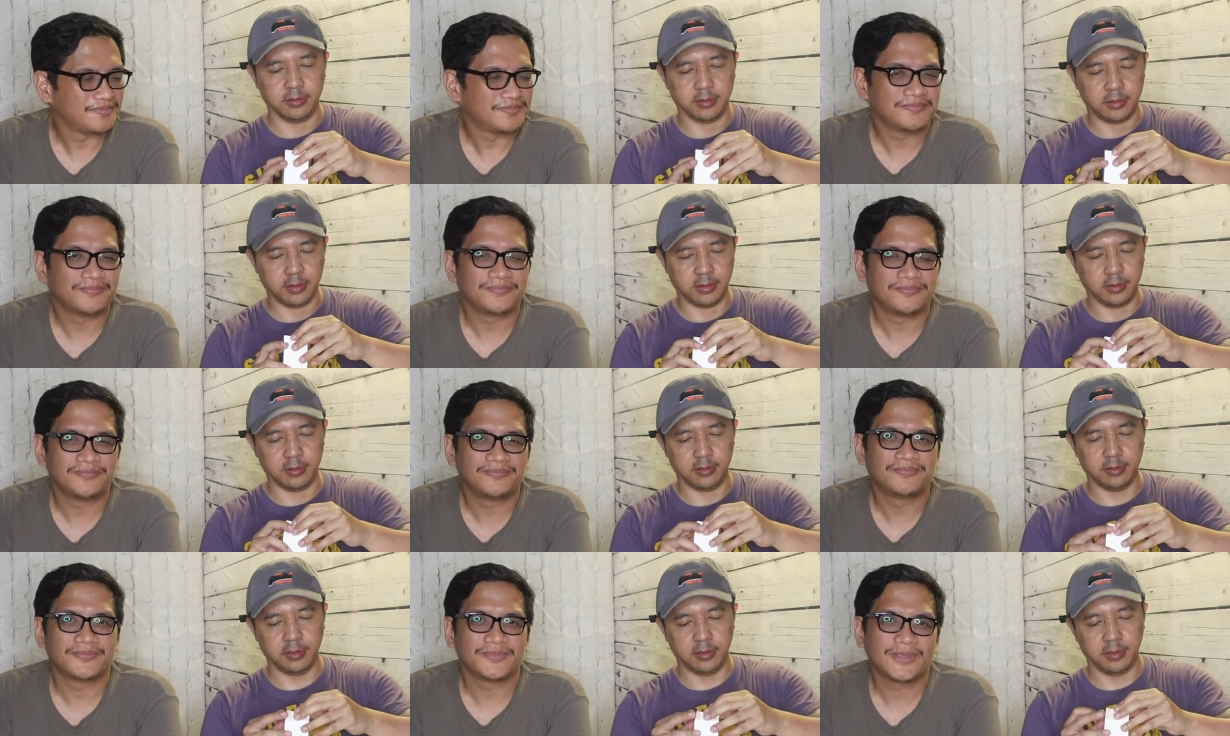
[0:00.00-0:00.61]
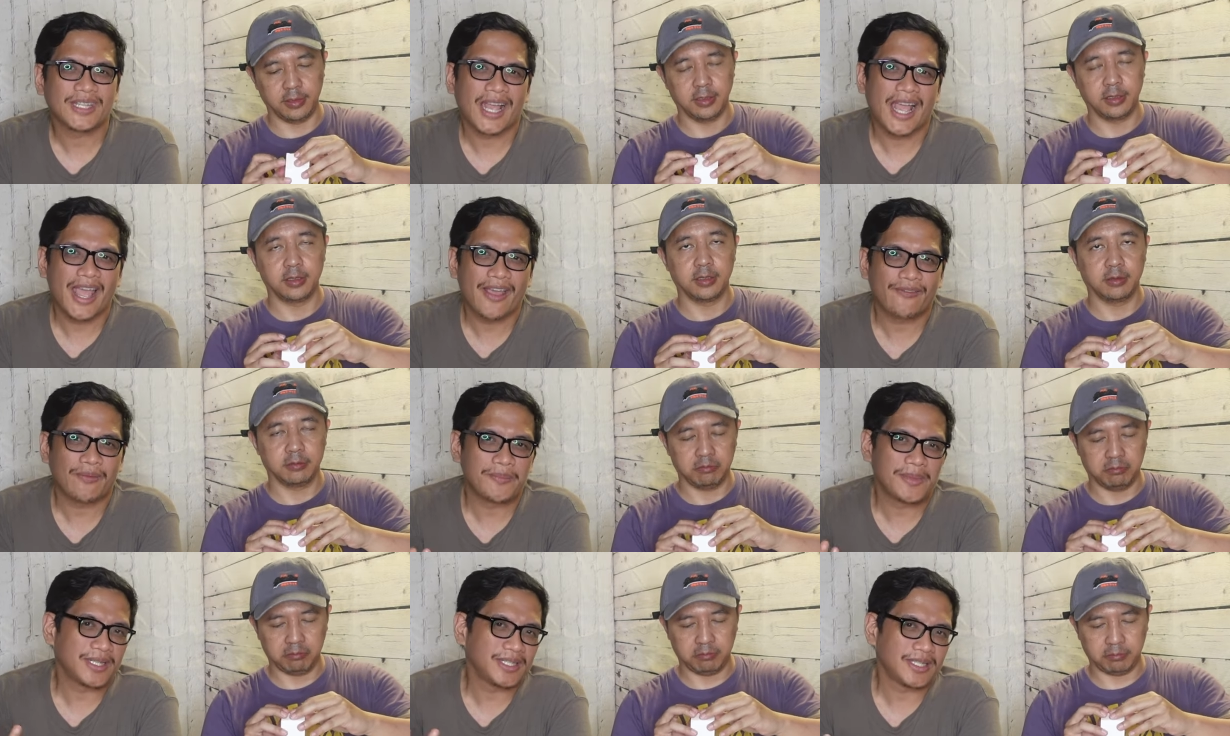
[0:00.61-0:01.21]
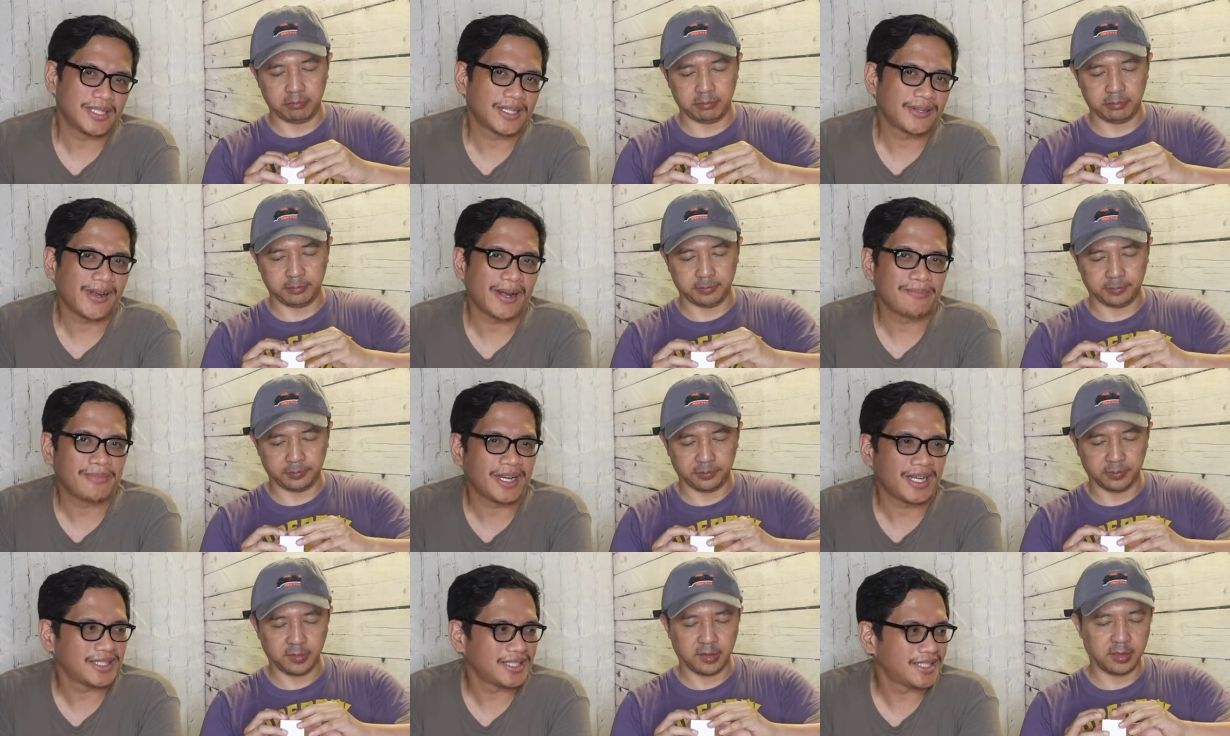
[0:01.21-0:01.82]
Speaker 1: So. Mm-hmm. I have a million
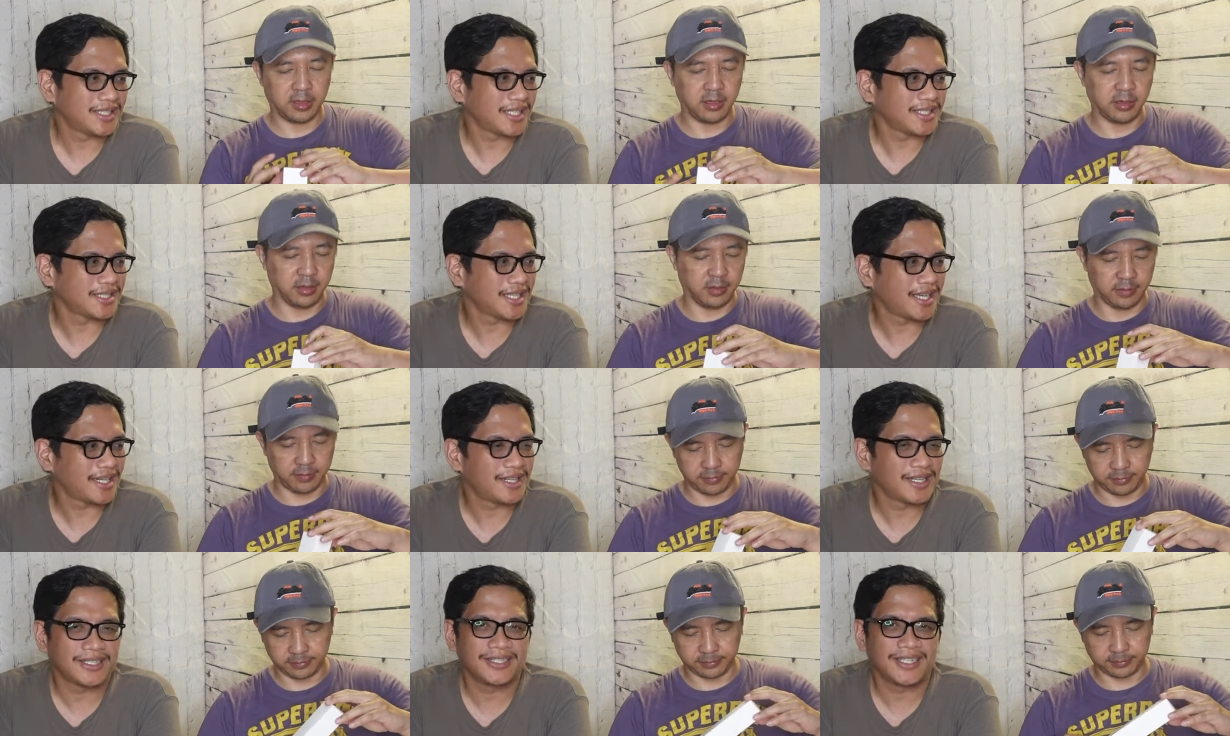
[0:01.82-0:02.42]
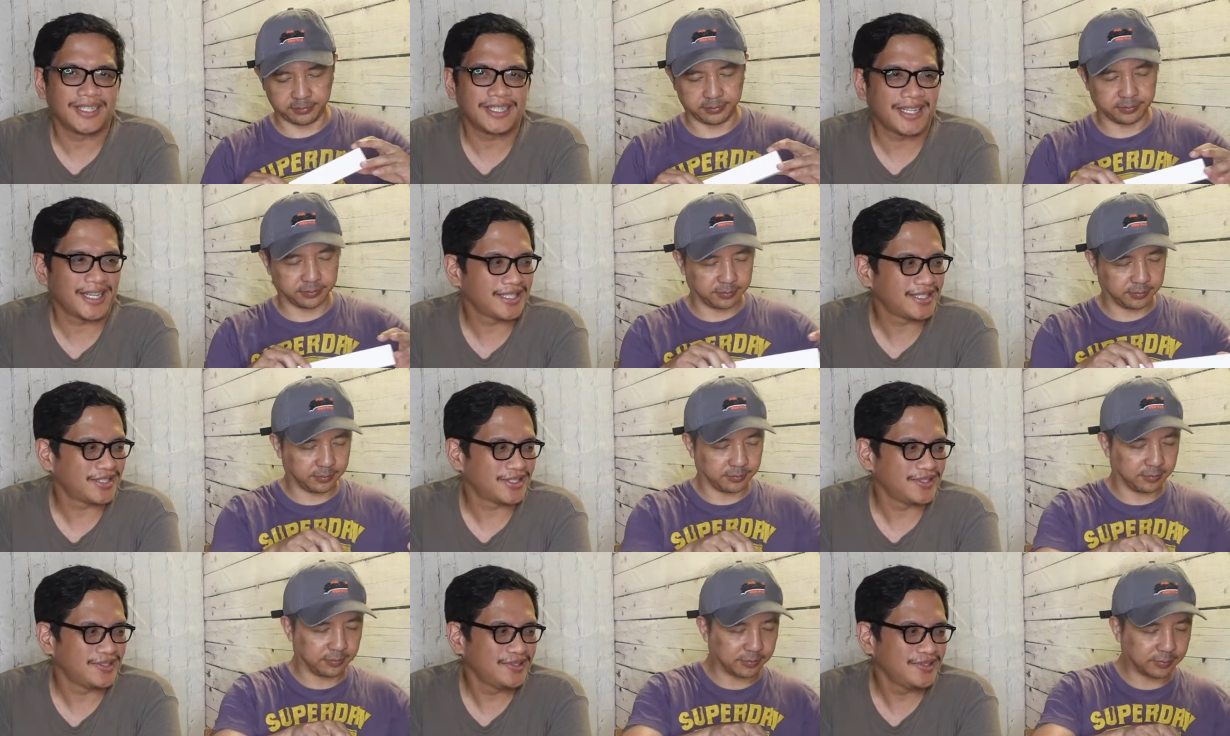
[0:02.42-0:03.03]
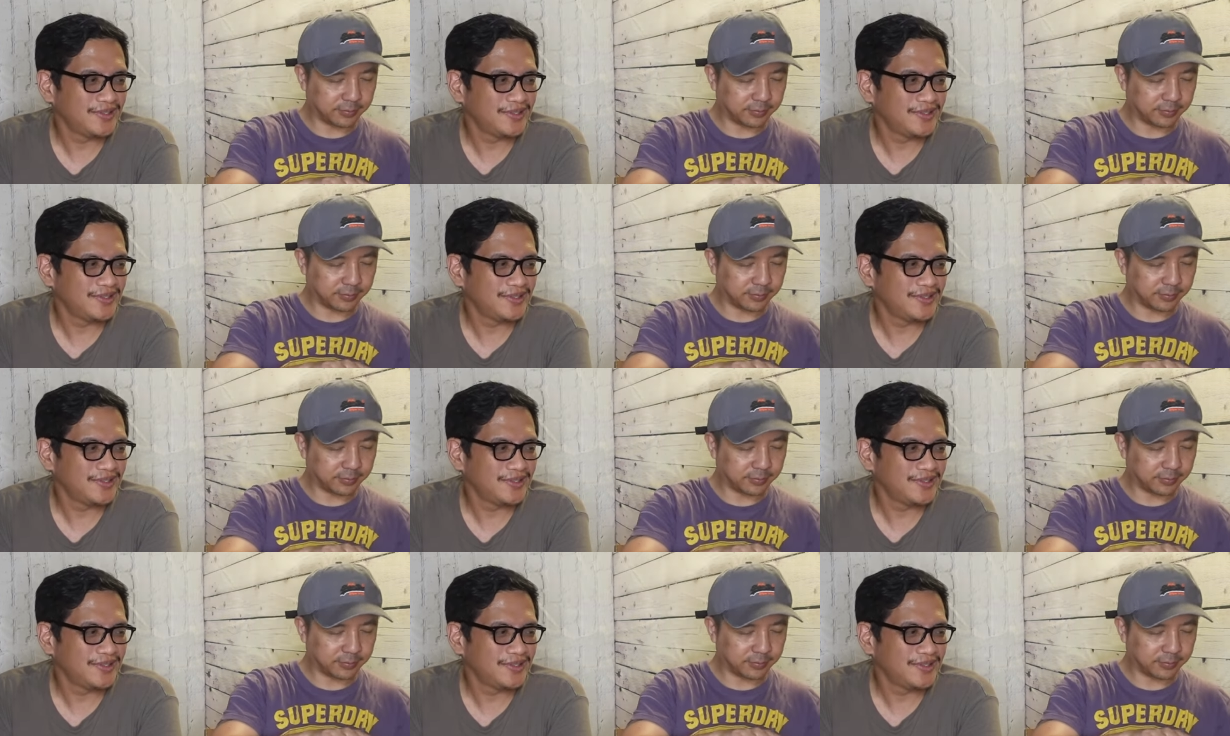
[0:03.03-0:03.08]
tripods. Oh, yeah. Henry could attest.